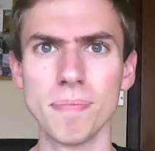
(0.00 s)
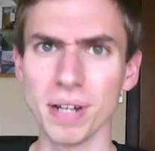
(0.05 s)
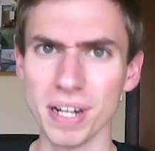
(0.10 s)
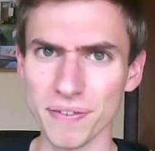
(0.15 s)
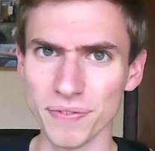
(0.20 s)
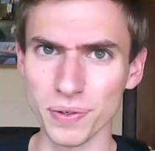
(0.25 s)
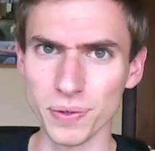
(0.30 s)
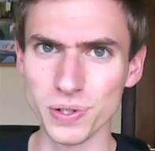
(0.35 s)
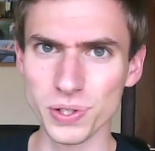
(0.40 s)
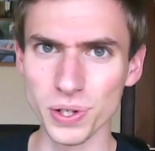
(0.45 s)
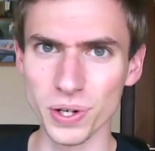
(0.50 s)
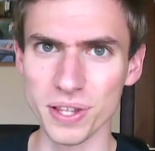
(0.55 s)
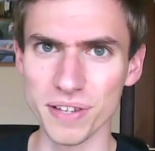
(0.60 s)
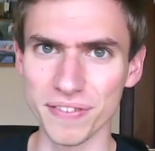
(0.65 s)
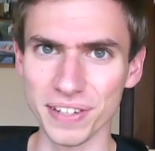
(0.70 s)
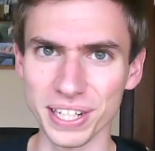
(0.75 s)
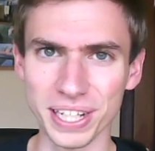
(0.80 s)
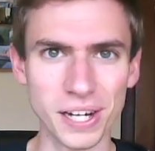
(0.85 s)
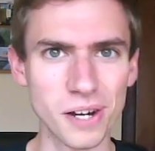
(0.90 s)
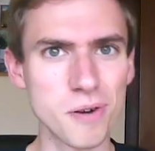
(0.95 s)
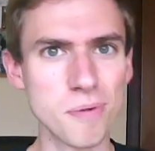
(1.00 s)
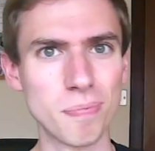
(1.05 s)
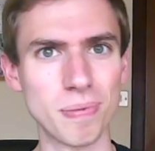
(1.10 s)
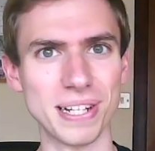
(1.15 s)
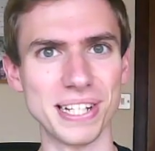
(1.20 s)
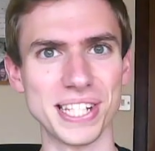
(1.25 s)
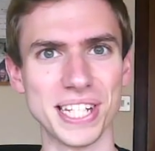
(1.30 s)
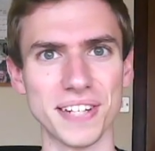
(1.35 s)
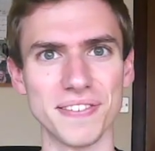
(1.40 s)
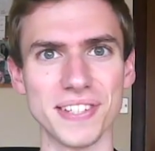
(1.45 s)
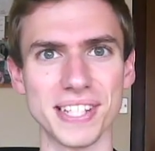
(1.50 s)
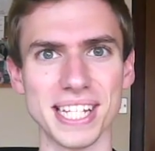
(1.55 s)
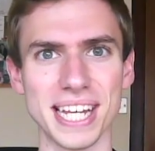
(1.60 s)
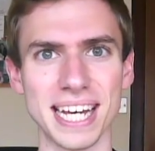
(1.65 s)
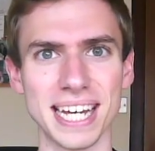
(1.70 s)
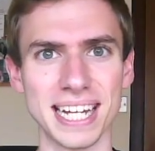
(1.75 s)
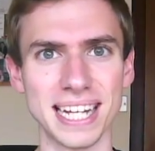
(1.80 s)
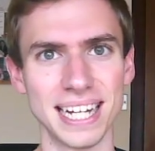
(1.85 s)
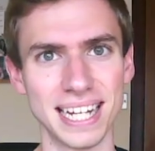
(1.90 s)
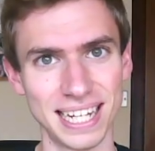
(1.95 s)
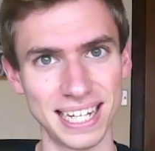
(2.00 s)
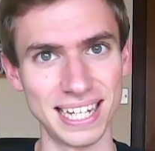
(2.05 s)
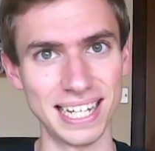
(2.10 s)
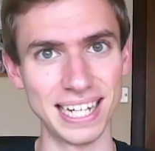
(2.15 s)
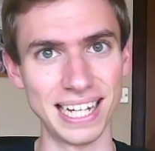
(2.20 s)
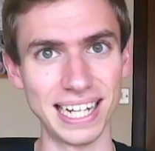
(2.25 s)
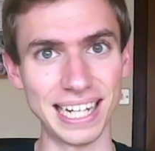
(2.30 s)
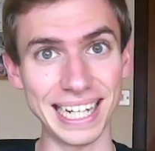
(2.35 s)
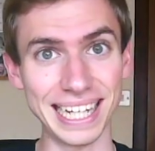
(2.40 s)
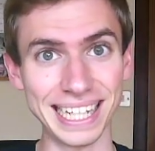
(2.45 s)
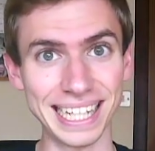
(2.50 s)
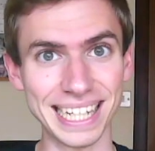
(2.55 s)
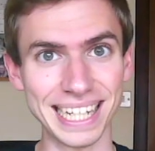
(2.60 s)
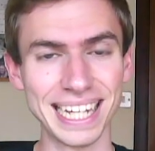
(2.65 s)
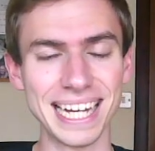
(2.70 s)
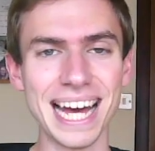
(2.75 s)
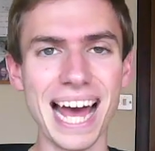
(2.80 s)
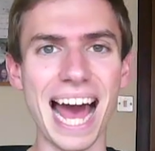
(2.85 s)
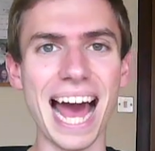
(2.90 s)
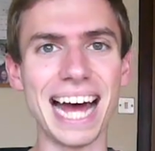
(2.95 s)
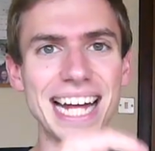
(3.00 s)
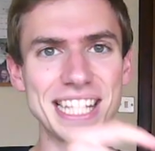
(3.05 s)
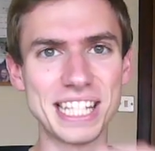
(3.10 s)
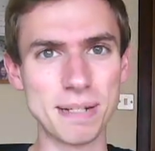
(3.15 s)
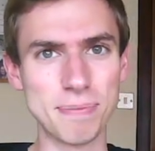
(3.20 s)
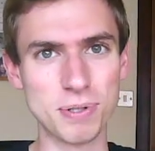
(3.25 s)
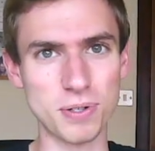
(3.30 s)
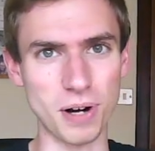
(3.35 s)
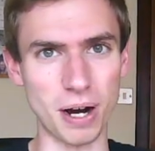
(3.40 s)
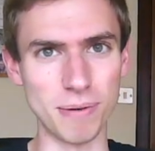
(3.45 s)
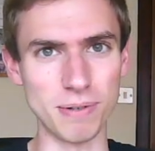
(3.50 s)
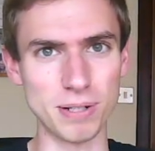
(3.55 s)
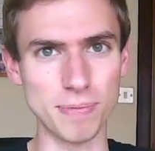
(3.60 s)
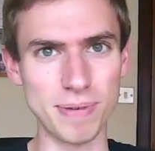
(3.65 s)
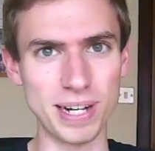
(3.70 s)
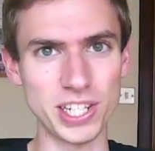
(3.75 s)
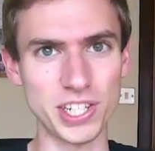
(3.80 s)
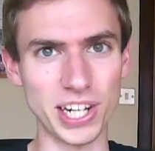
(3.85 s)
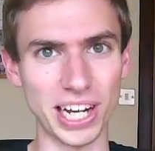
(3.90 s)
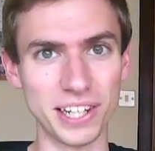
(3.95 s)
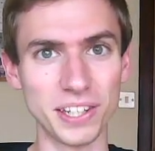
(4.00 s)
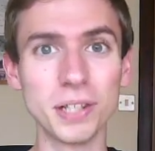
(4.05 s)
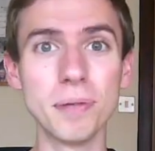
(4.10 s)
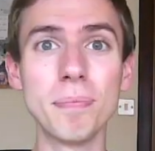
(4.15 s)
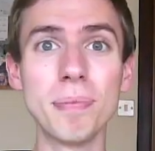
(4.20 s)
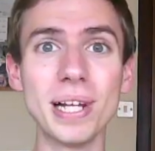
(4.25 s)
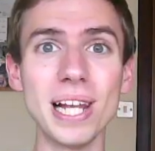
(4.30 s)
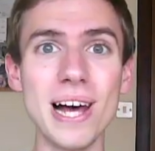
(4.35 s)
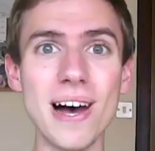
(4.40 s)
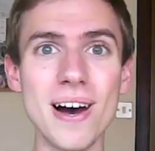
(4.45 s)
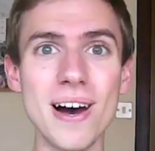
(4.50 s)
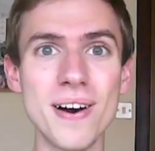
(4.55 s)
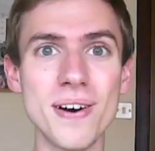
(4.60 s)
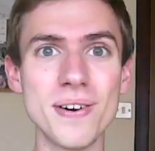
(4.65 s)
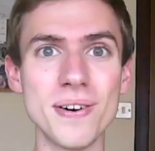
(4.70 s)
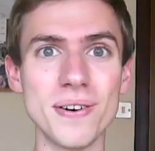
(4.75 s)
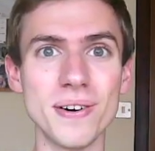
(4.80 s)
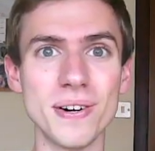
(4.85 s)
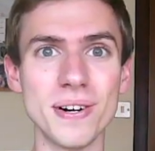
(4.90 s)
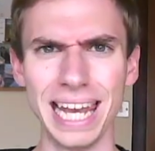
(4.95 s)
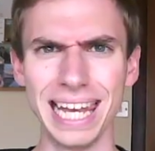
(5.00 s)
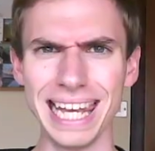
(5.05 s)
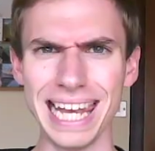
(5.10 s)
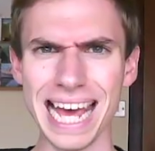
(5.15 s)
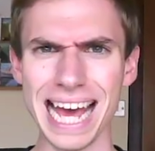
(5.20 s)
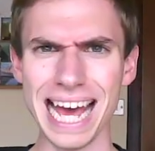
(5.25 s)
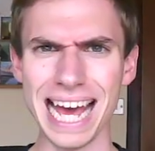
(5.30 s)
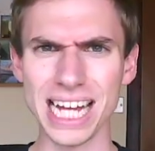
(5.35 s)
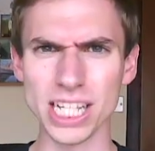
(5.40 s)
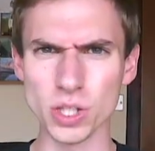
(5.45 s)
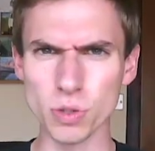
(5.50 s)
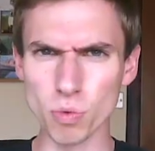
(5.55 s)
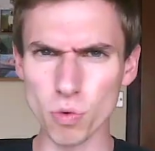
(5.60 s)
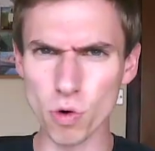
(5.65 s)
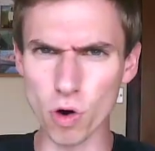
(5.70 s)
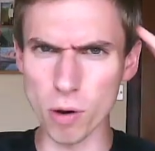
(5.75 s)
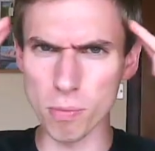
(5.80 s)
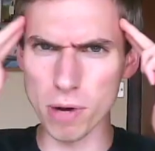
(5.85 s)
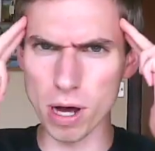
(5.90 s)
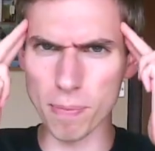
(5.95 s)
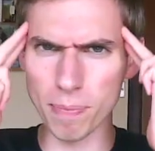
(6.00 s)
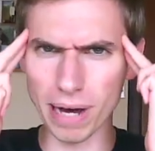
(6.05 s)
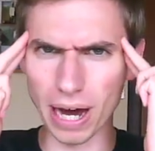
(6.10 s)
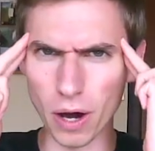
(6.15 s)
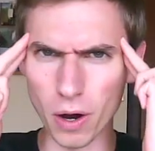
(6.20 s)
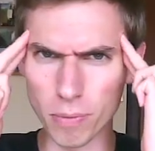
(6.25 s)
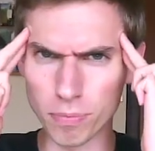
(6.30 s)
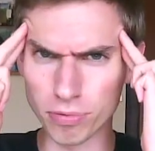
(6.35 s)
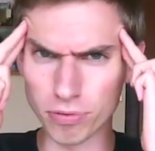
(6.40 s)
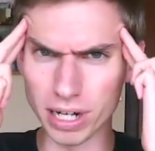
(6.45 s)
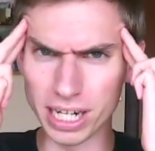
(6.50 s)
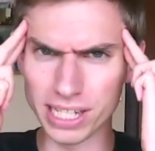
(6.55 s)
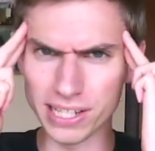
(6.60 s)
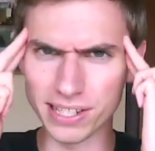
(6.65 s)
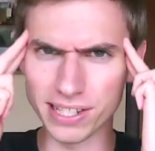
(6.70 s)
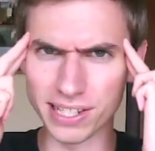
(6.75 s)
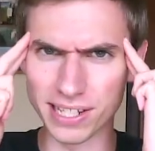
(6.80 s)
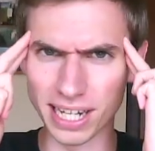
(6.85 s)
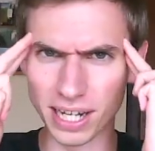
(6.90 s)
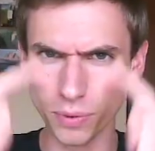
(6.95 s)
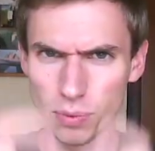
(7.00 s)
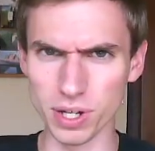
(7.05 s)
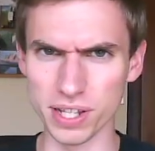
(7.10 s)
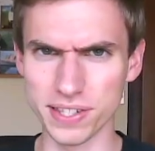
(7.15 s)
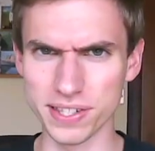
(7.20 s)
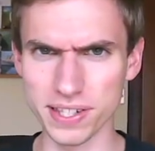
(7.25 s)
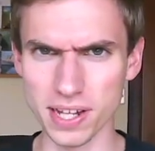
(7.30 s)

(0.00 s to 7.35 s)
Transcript: But if you enjoy the video, please give it a like and subscribe to my channel below. Let's warm up our brains today with